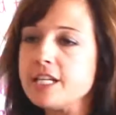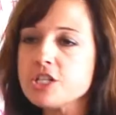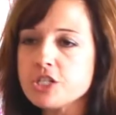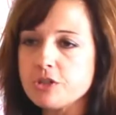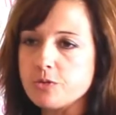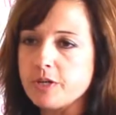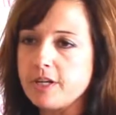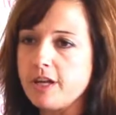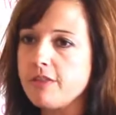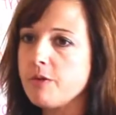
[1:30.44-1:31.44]
children
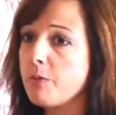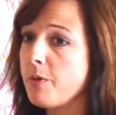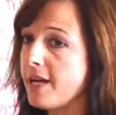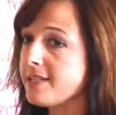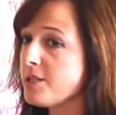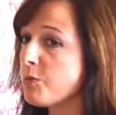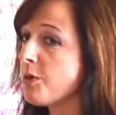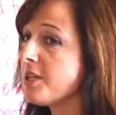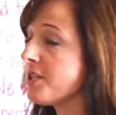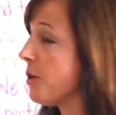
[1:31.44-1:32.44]
and the rest were
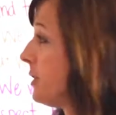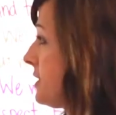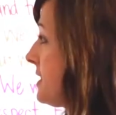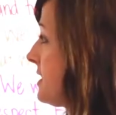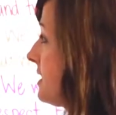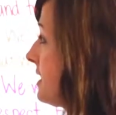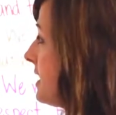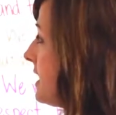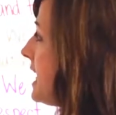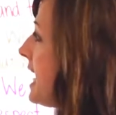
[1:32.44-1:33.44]
adults.
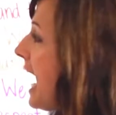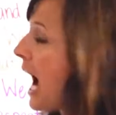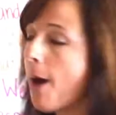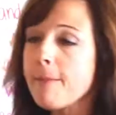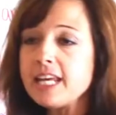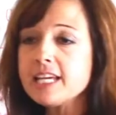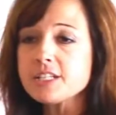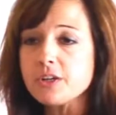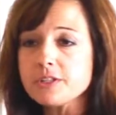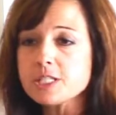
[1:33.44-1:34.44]
How many
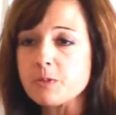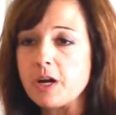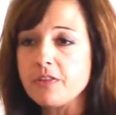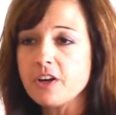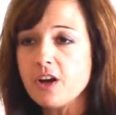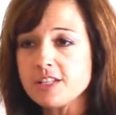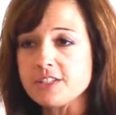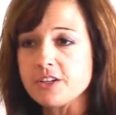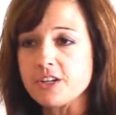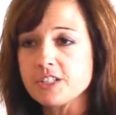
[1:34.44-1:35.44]
adults were at the
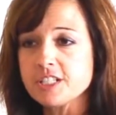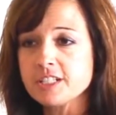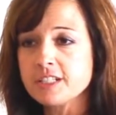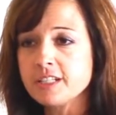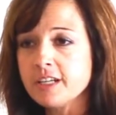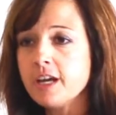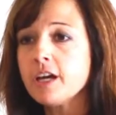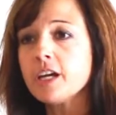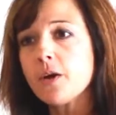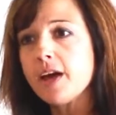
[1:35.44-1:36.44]
concert?
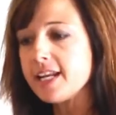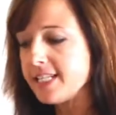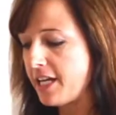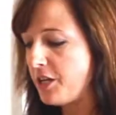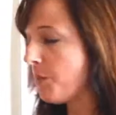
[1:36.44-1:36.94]
Go ahead and take your